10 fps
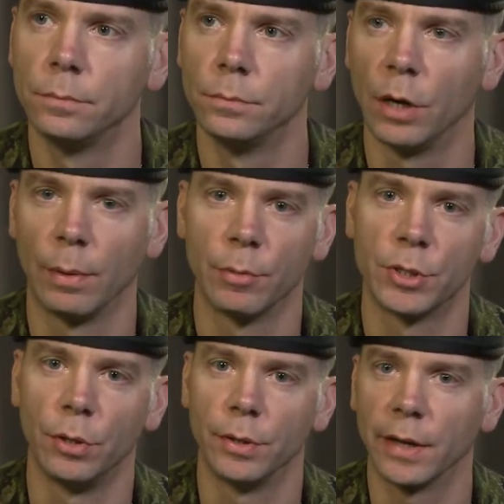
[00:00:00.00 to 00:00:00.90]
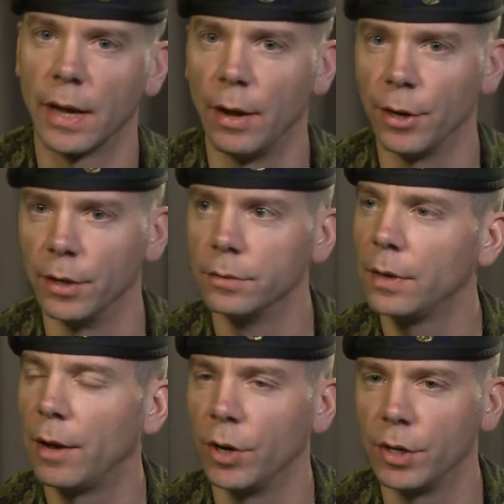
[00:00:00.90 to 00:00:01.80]
where we were told like how
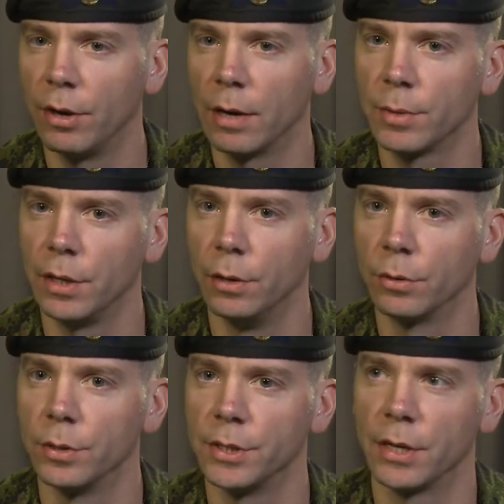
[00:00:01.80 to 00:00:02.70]
to interact with the locals.